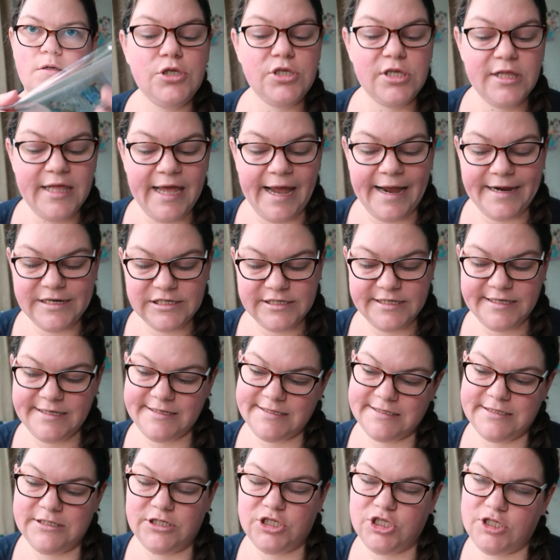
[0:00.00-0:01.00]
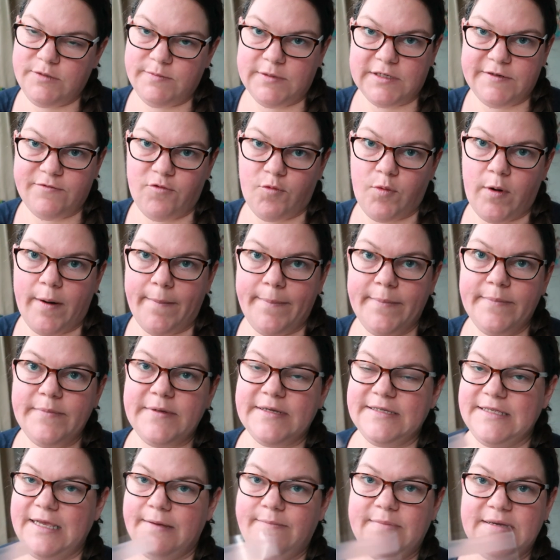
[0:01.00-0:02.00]
So that actually isn't too much of a problem
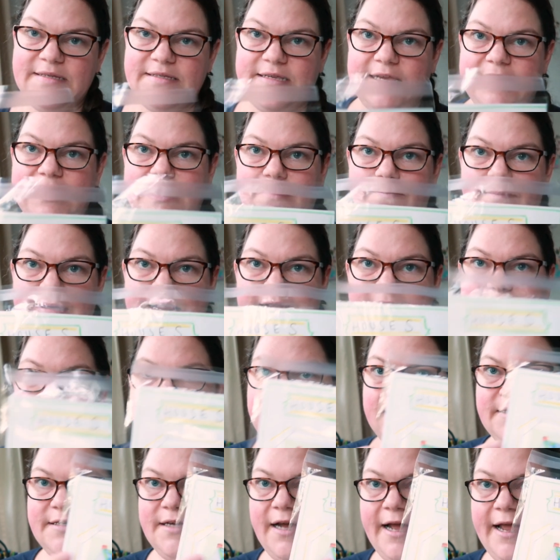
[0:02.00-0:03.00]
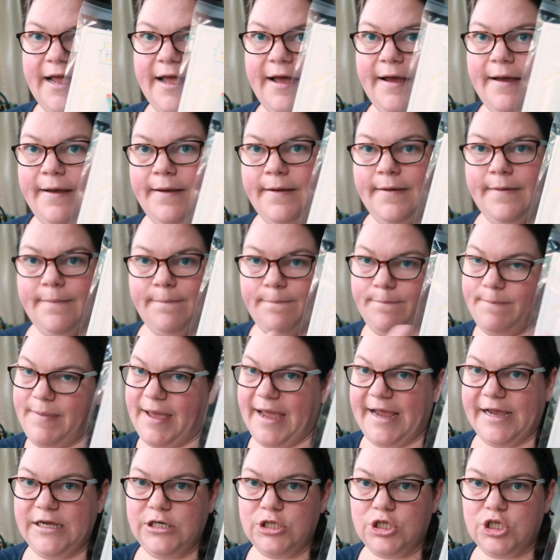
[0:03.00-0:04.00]
because that means I can make the entire
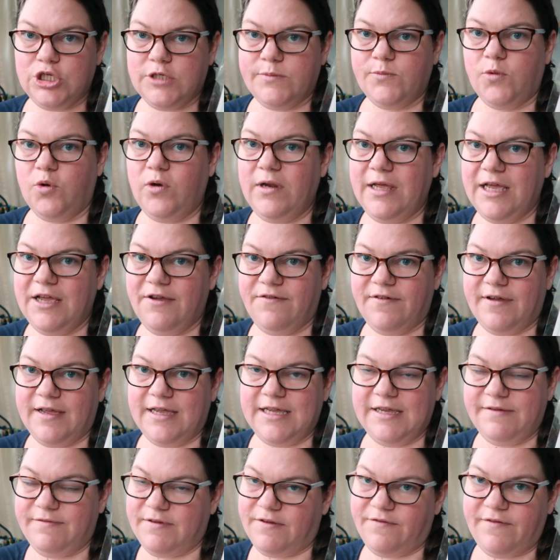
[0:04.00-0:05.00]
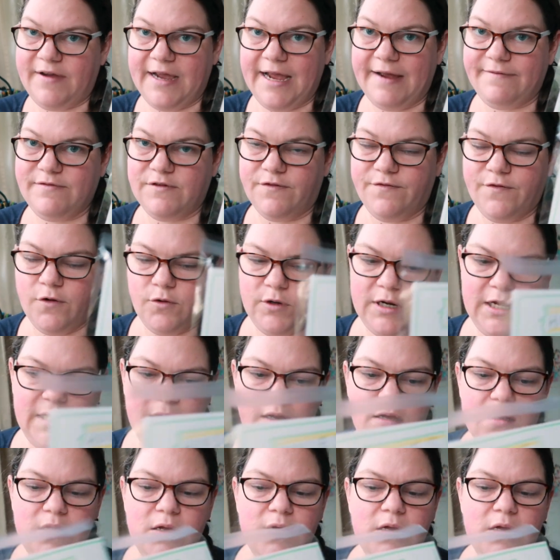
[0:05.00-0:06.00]
page smaller even if I have to fold it.
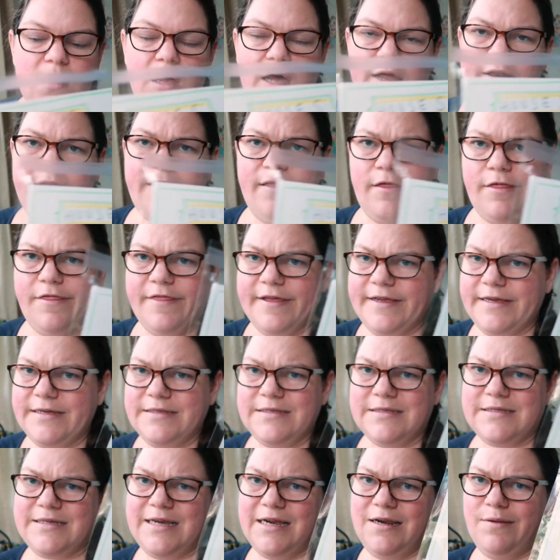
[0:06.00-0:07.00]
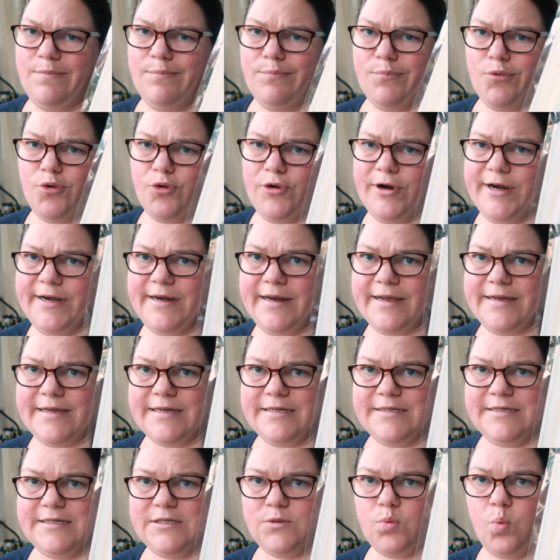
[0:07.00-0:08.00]
Another thing is it's kind of boring, like
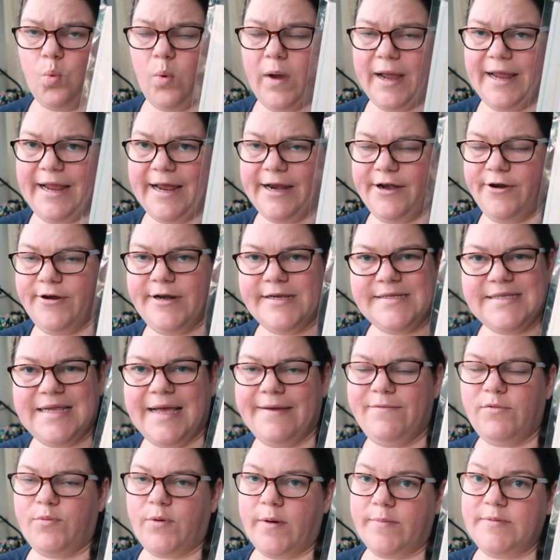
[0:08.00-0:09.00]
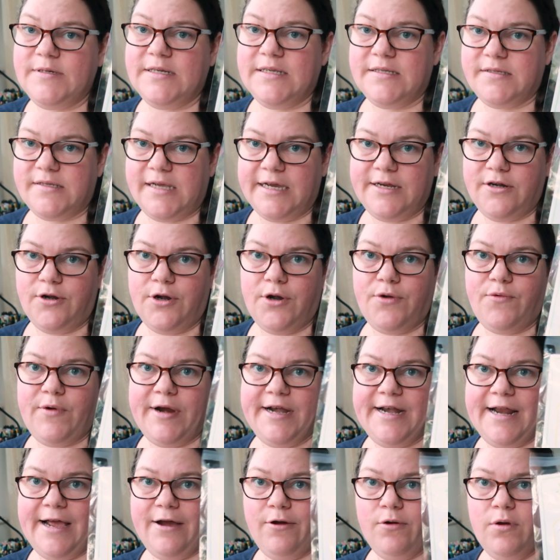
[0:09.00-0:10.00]
it's just white. I know it doesn't have a proper design on it
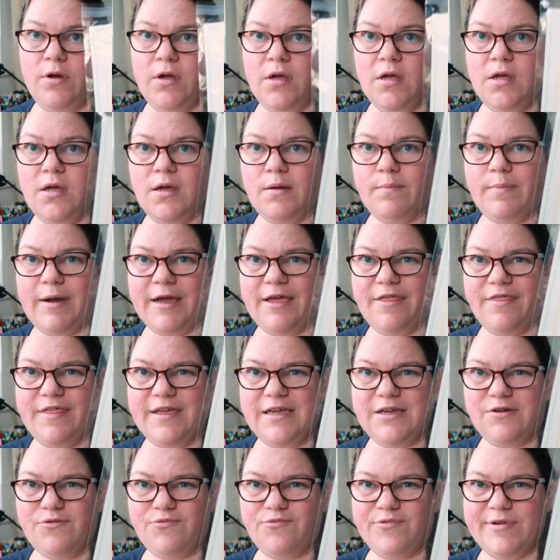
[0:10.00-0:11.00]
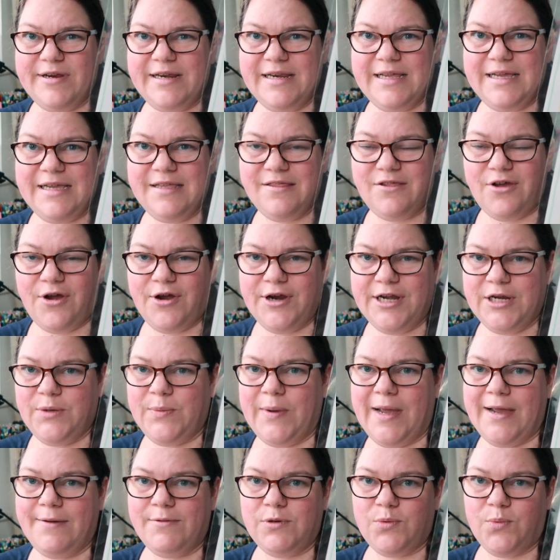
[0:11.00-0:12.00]
right now, but I think really the only
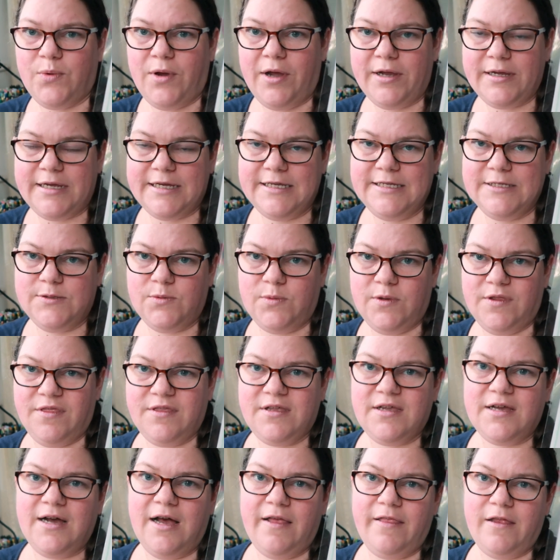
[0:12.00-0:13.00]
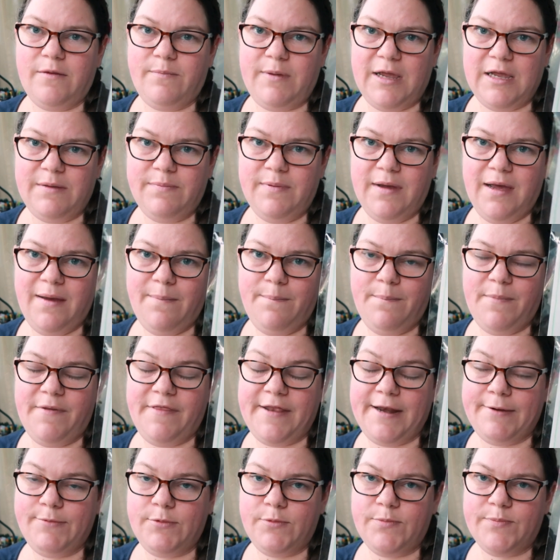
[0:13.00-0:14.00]
way it would work is with coloured paper, but
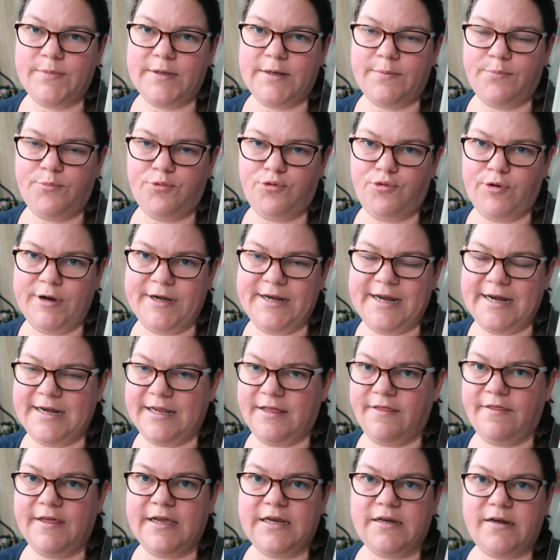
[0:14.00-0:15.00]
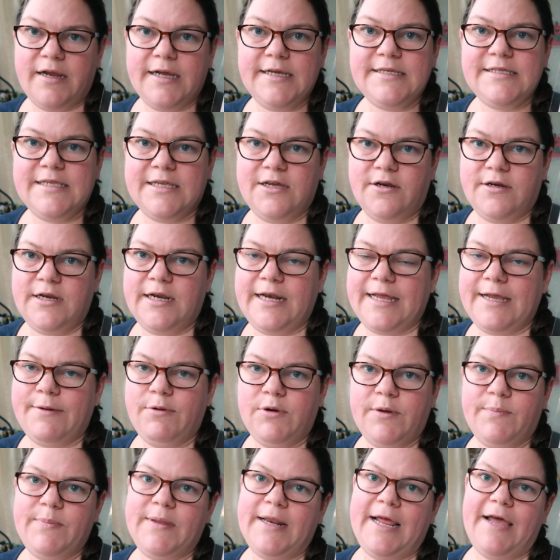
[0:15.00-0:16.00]
then I wouldn't be able to print anything nicely on it, like I
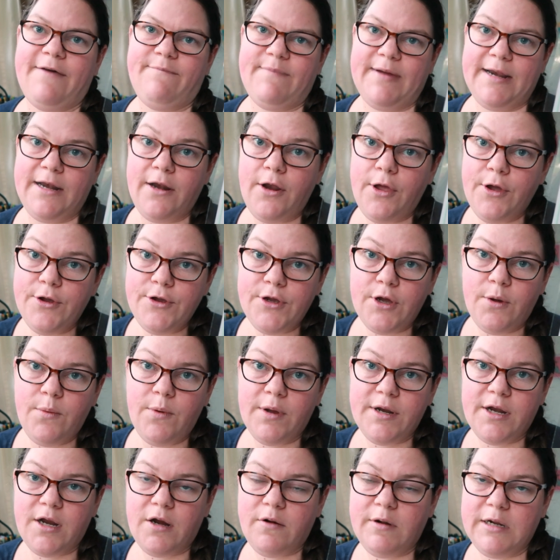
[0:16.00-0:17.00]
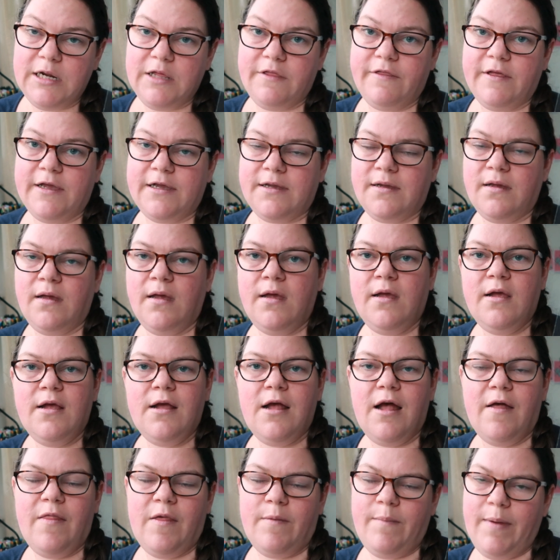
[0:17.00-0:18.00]
wouldn't be able to have my logo on it or anything.
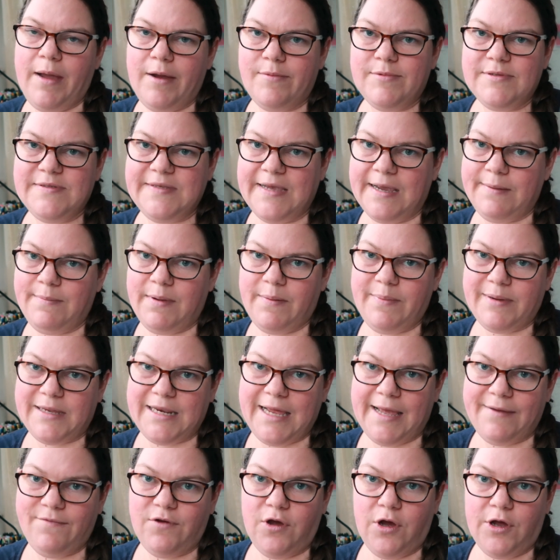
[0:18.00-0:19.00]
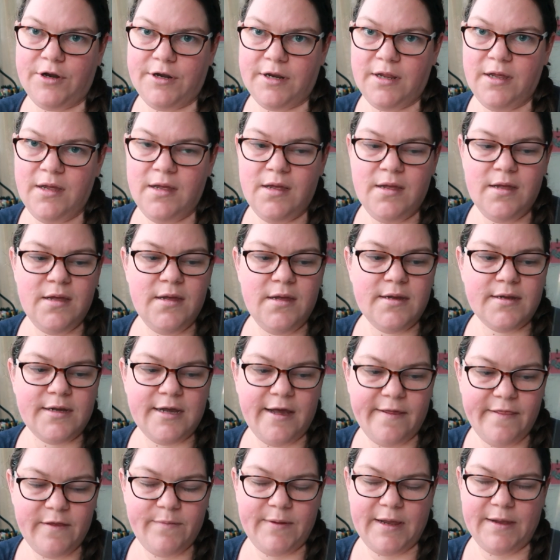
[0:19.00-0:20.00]
And then Matt was saying maybe I'd have it on
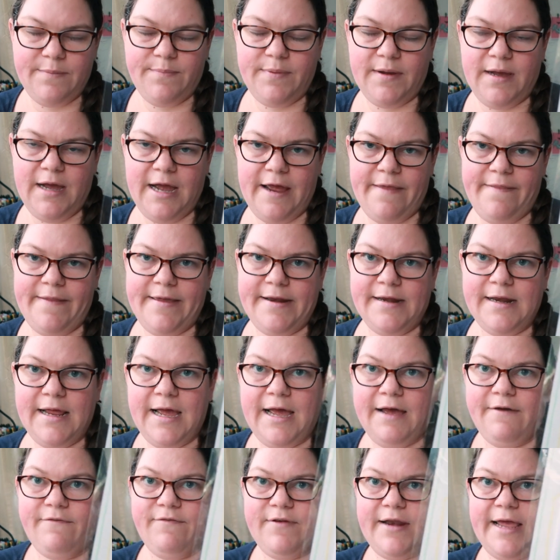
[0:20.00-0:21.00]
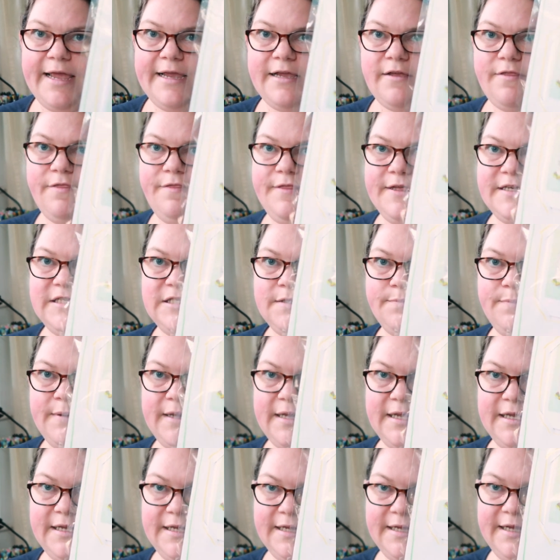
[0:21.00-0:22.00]
coloured paper and then have like this
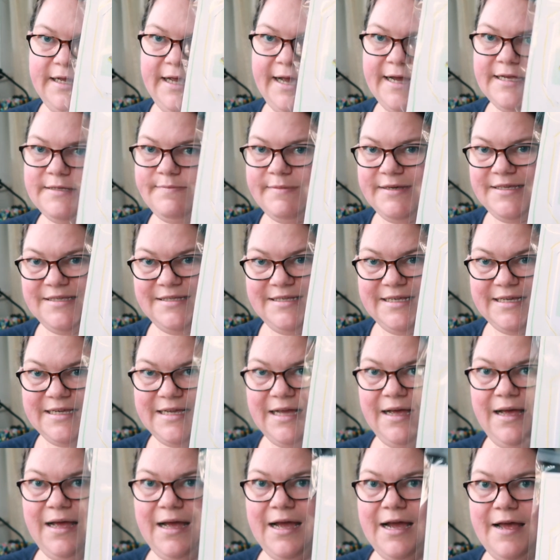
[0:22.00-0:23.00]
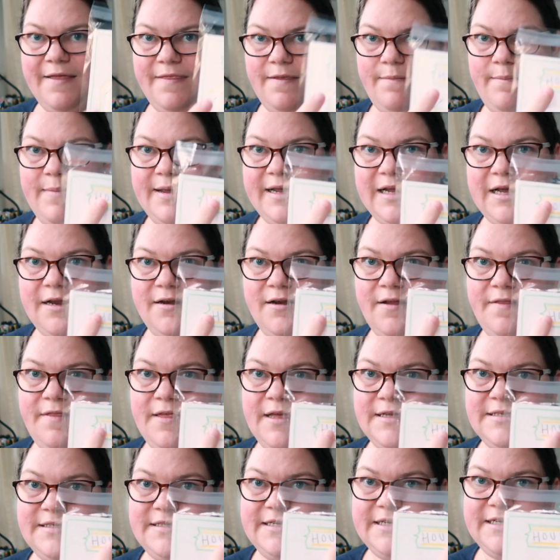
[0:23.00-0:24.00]
bit here as my sticker and then make
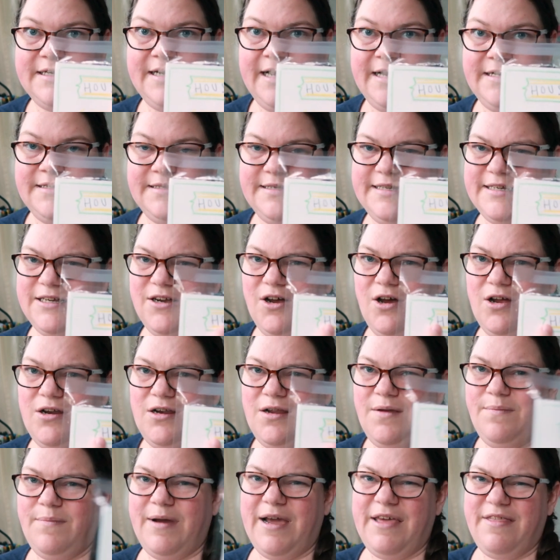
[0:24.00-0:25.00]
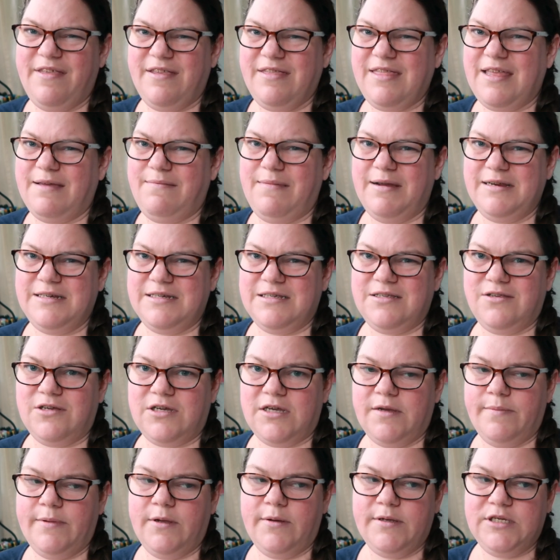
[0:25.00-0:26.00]
another sticker and stick it on, but I think that might just
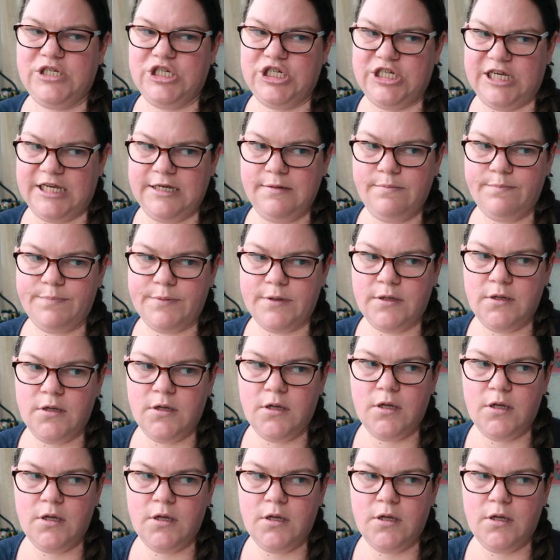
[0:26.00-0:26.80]
look a bit cheap.